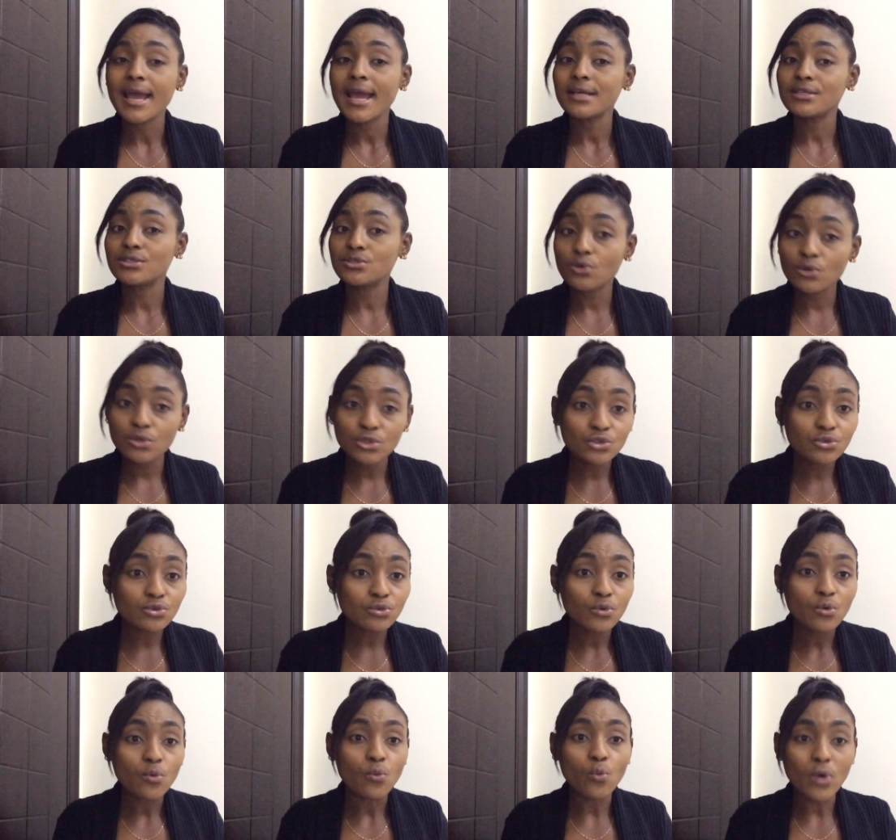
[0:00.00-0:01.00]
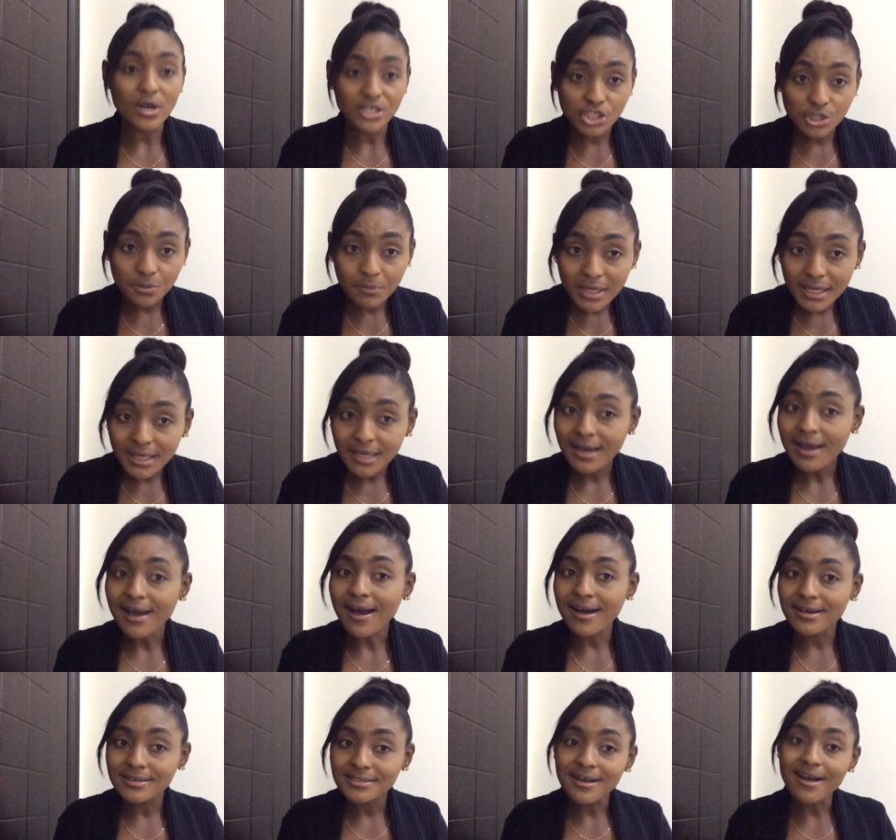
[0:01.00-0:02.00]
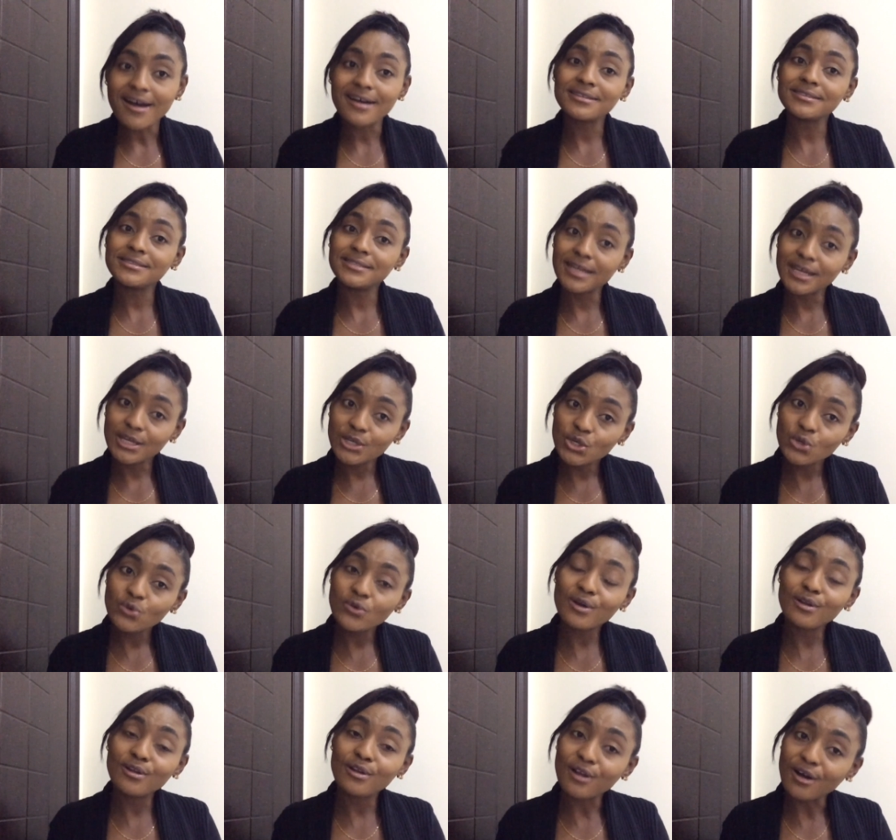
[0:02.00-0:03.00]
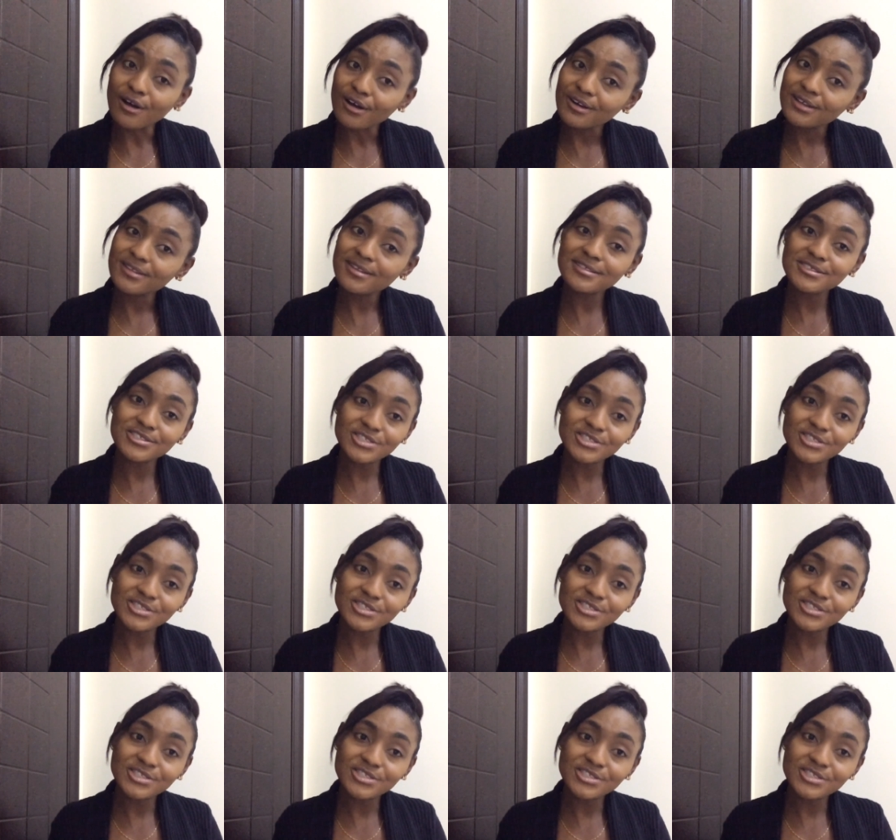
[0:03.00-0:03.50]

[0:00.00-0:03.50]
So you watch me as I take you along this